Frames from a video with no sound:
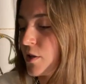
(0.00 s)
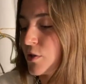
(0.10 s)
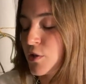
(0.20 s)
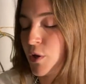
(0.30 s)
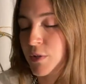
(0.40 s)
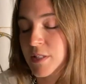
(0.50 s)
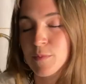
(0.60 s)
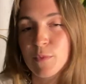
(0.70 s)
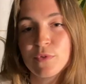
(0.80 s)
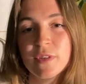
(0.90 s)
So this
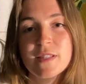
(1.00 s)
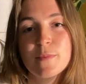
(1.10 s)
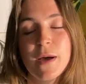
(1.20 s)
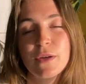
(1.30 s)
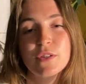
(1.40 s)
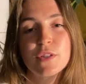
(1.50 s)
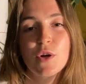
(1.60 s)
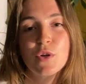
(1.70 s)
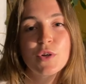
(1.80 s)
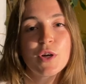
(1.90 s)
movie is about a
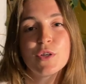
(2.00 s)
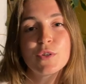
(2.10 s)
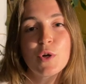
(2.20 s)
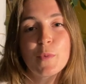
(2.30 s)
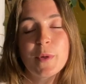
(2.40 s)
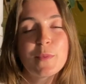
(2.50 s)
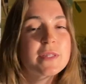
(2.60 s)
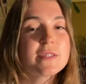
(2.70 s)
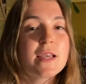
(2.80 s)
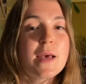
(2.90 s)
young girl coping
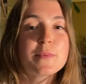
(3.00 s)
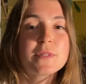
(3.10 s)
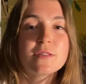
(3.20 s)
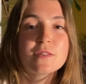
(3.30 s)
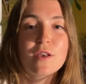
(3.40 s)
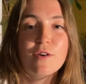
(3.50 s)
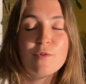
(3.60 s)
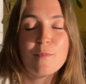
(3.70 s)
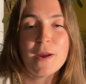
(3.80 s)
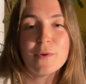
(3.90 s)
with the absence of
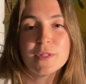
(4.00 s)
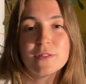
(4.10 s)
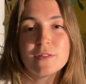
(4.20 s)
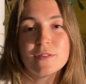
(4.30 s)
a parent.